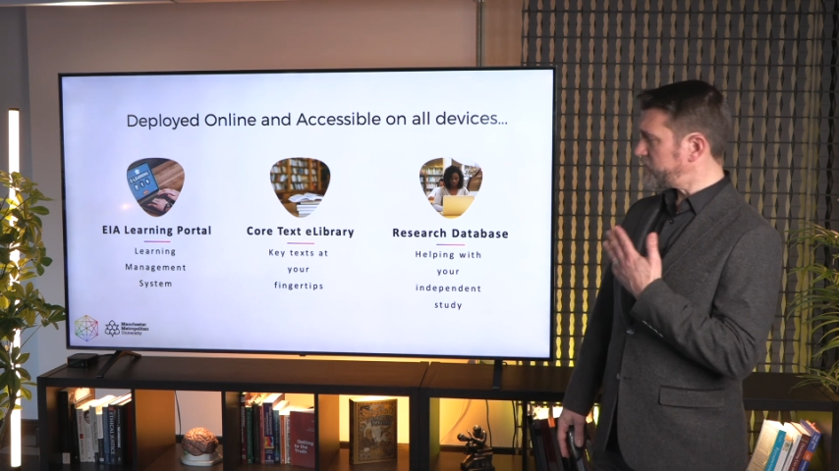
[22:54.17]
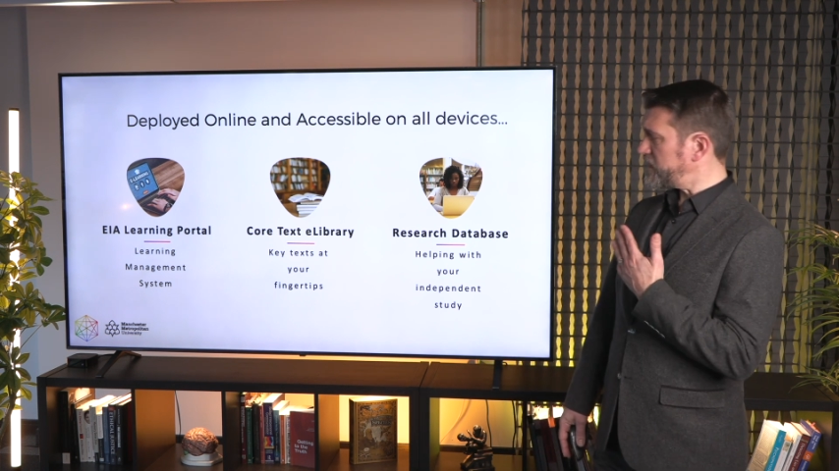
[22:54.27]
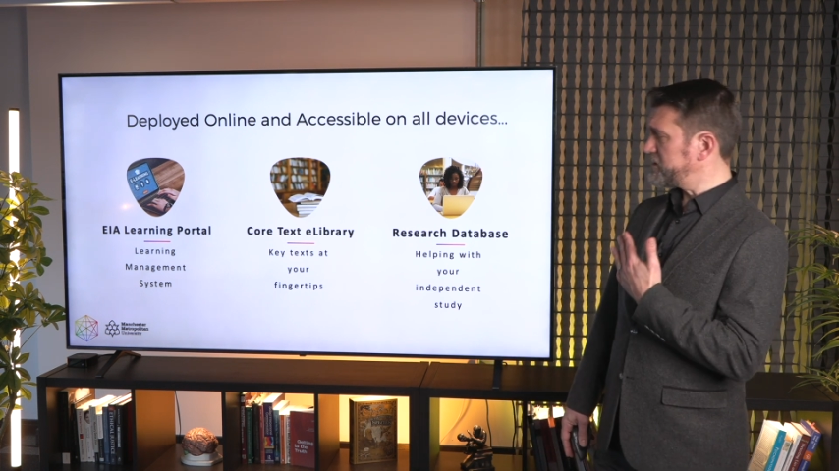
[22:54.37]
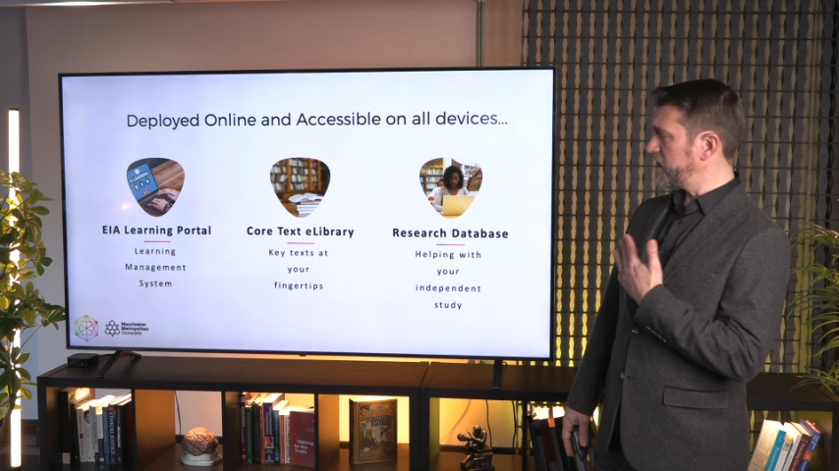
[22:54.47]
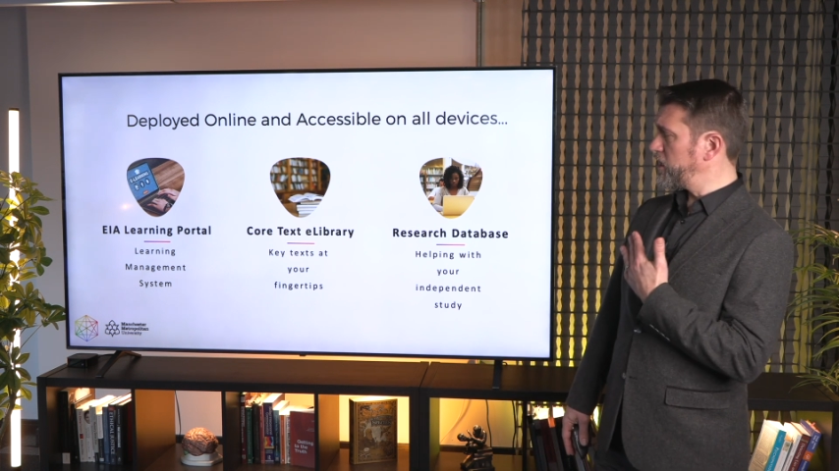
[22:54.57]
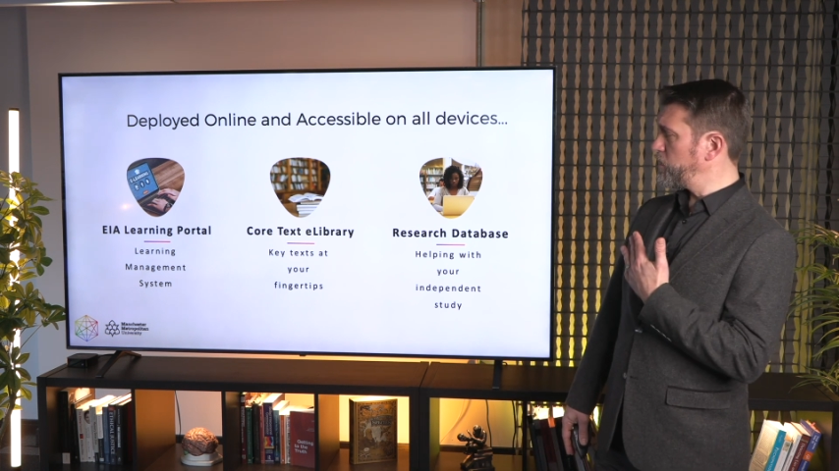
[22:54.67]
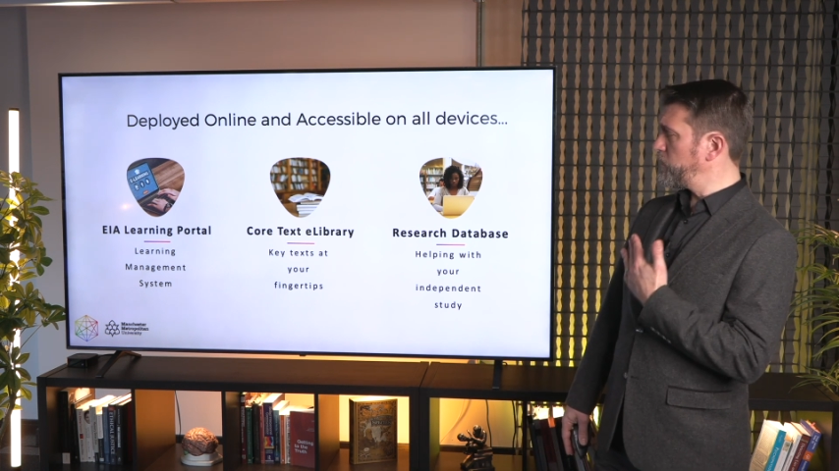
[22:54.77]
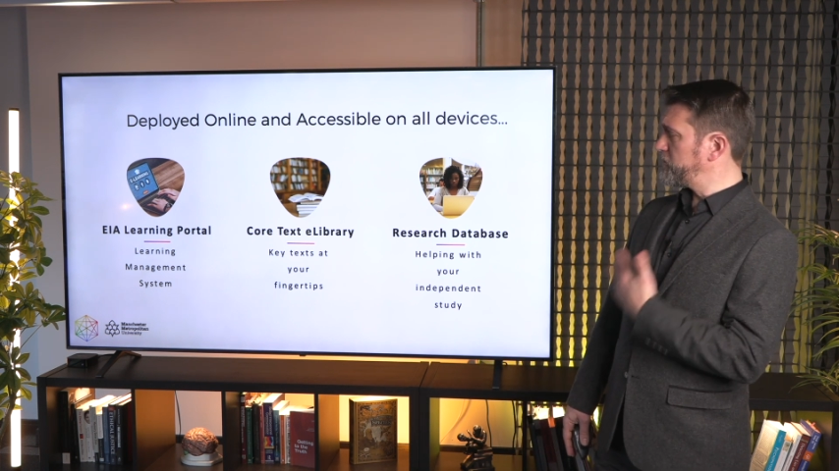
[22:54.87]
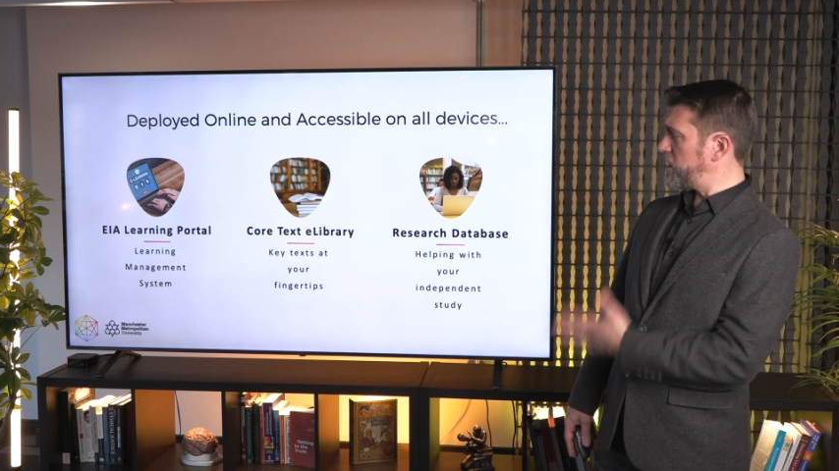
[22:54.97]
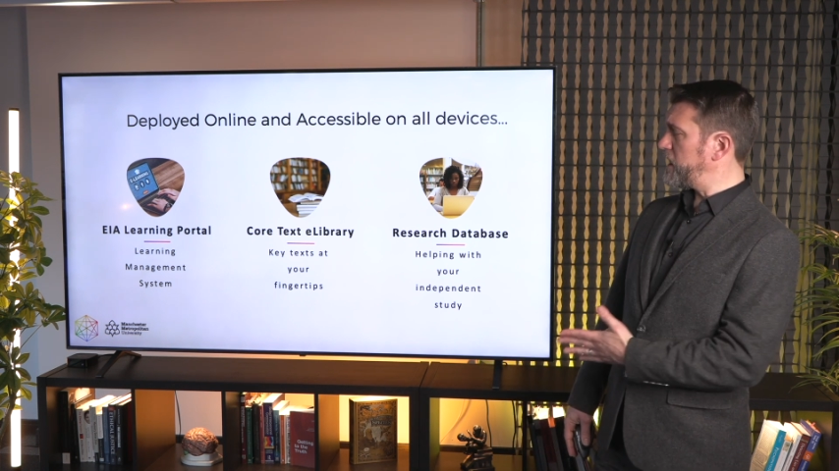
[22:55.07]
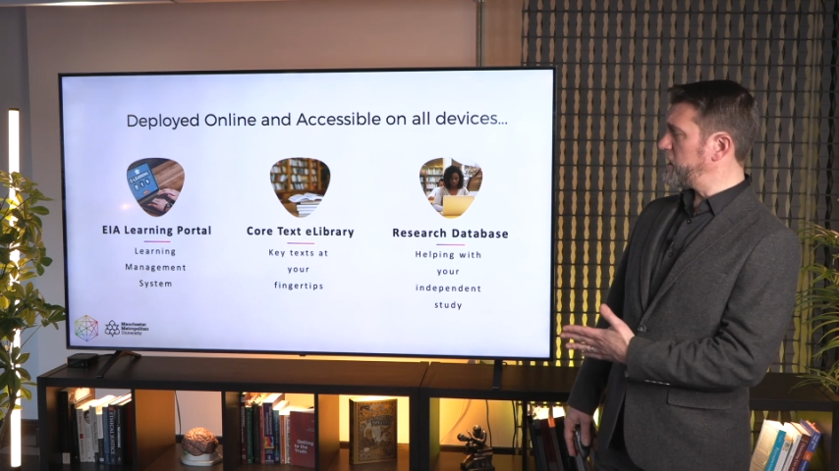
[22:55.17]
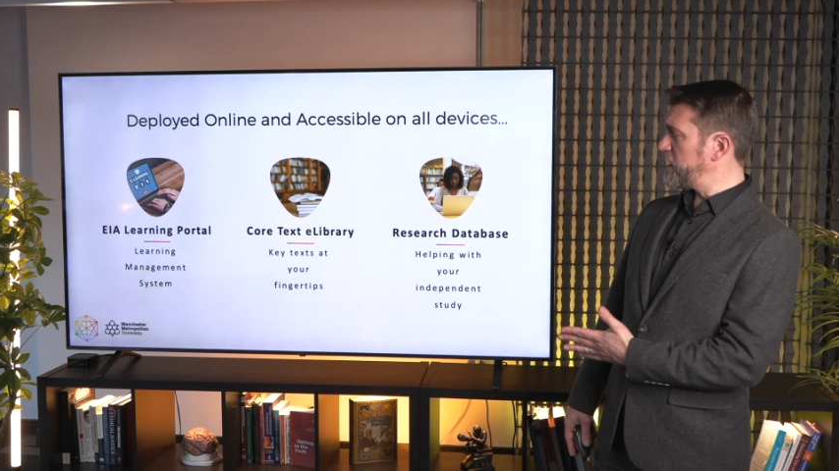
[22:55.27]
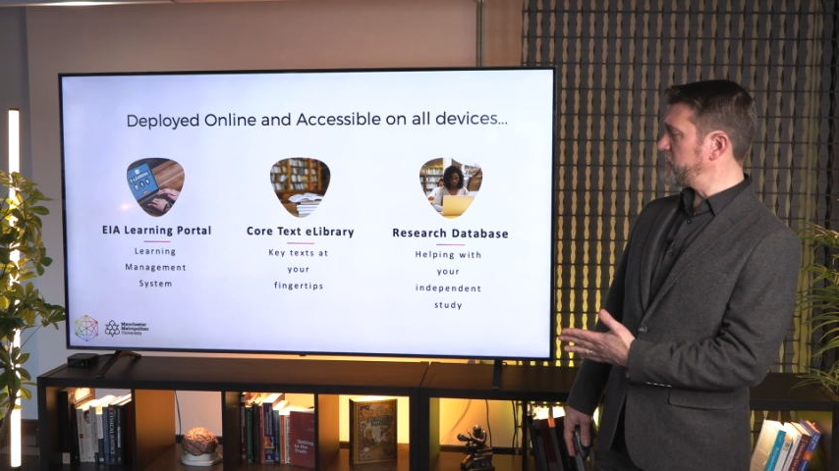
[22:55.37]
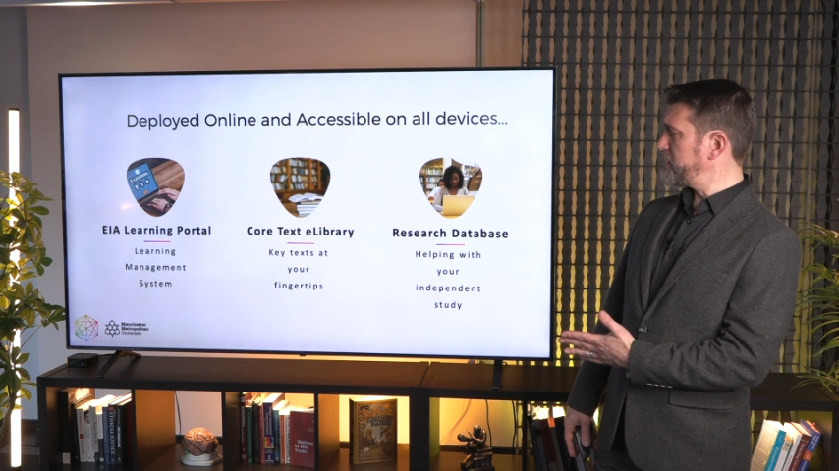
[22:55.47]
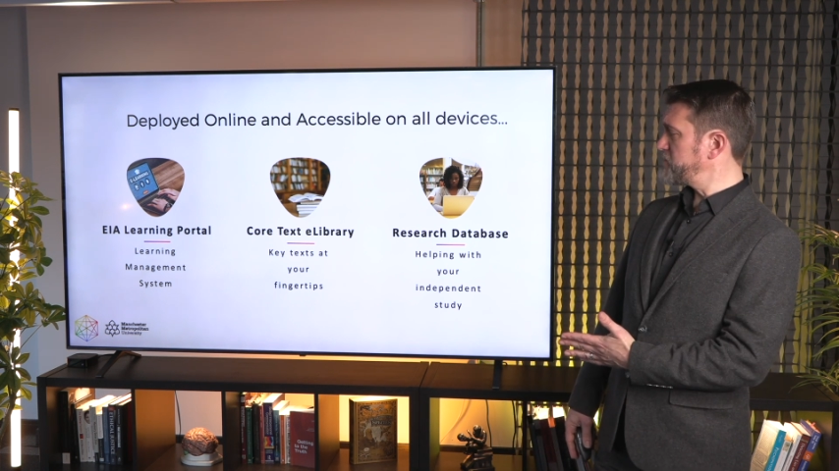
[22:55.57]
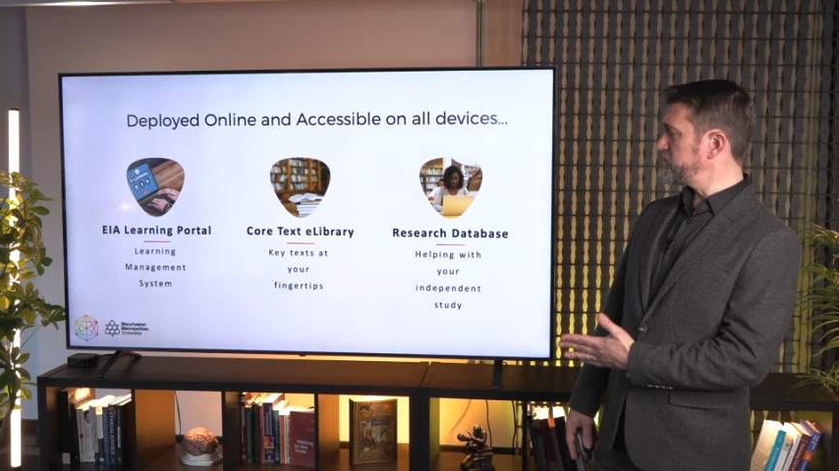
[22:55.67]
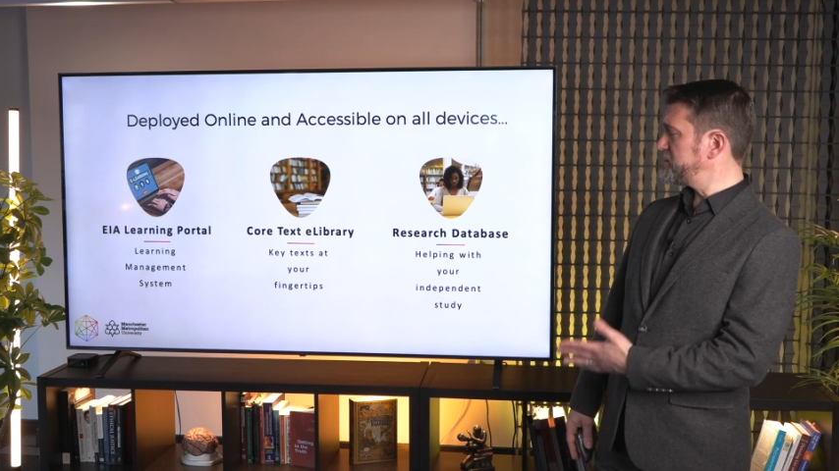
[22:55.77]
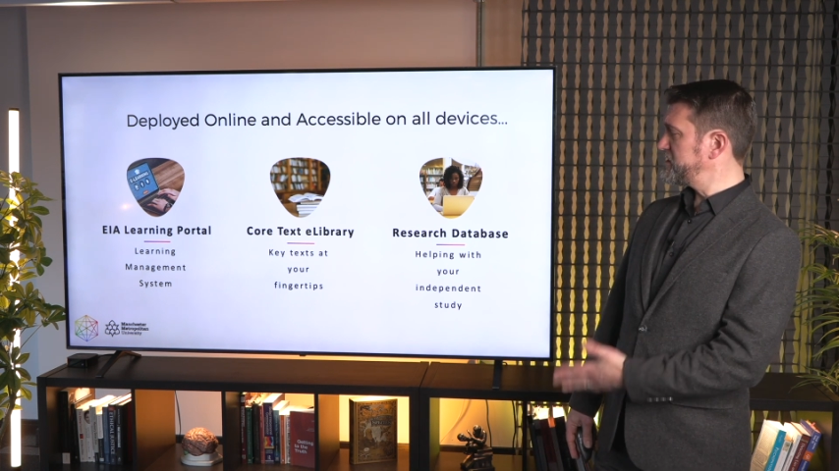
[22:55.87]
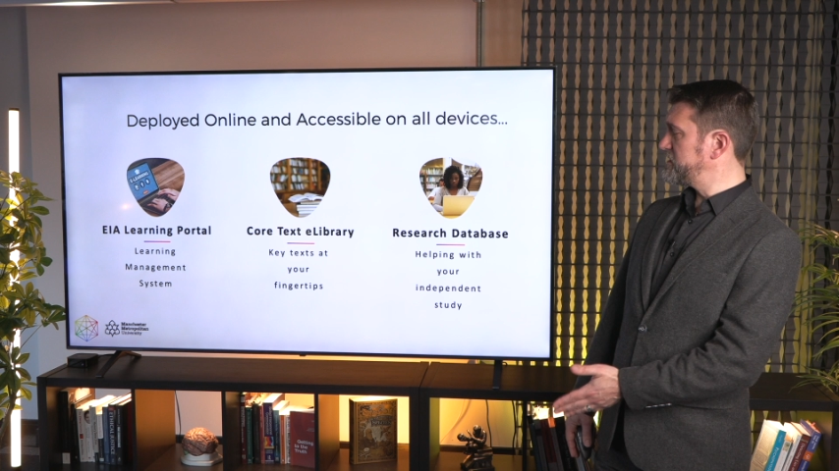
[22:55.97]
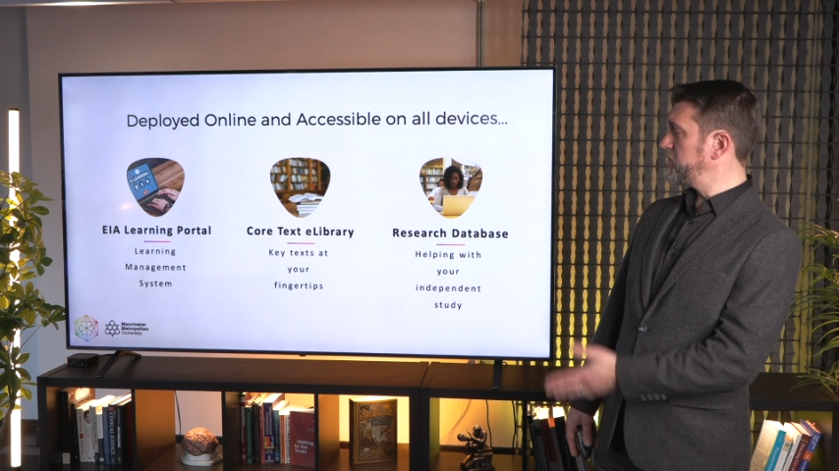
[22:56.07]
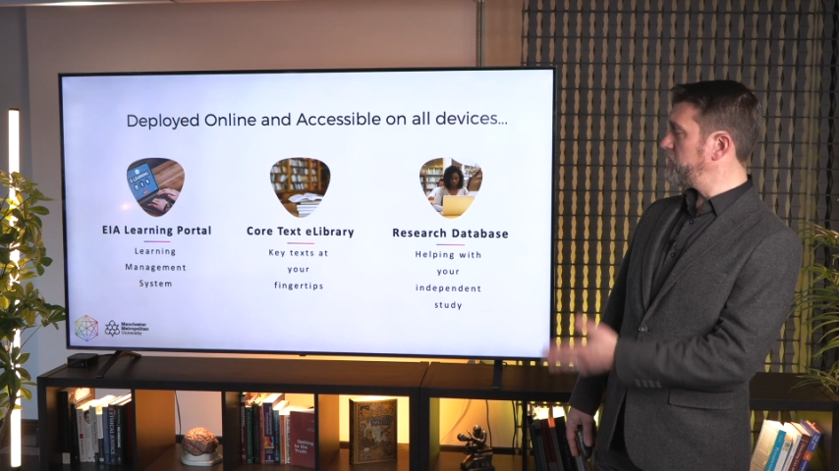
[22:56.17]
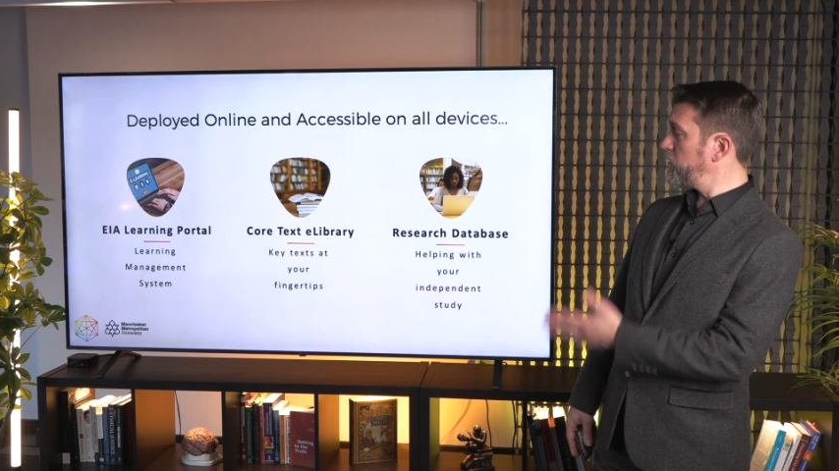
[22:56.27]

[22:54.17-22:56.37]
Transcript: So we've got our learning management system.